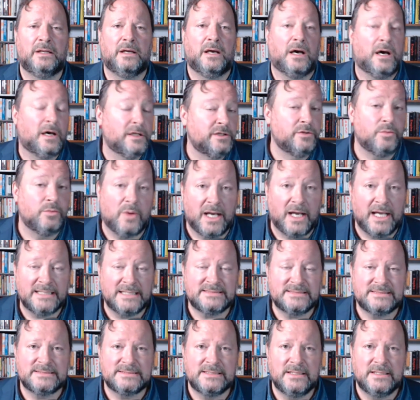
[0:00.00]

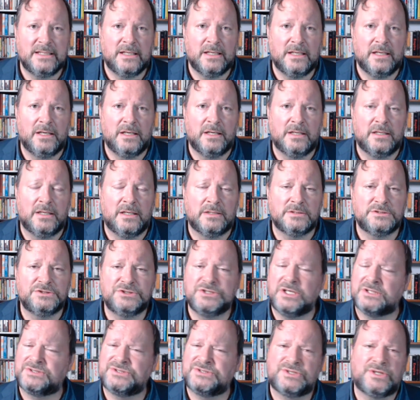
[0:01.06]
Otherwise,
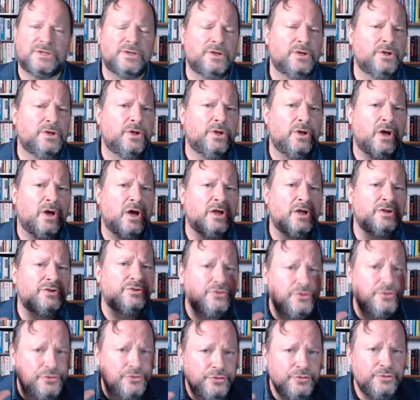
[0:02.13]
just a
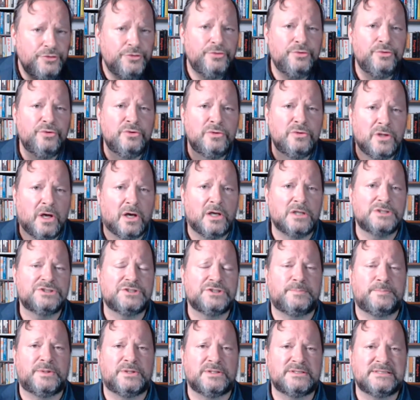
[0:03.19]
too large a
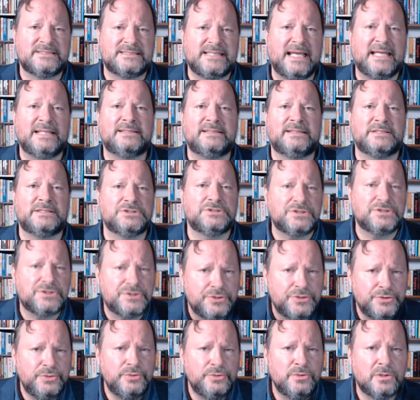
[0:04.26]
percentage, a
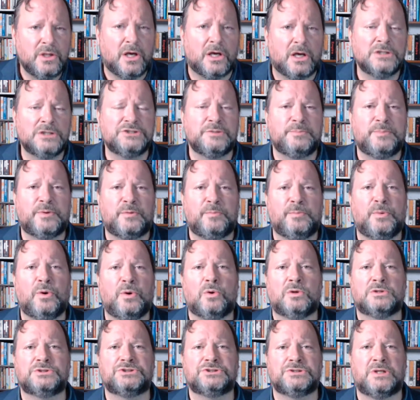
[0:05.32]
too large a
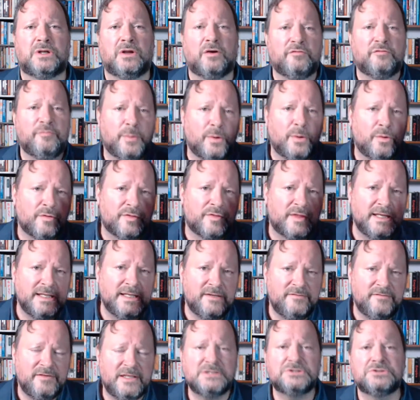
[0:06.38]
proportion of both
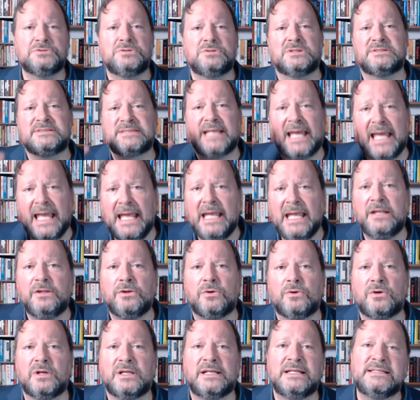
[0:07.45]
individuals and
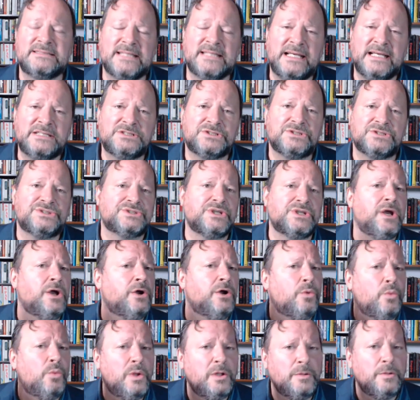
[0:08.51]
organizations
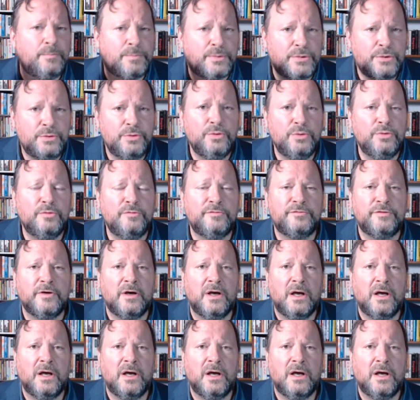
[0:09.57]
will prove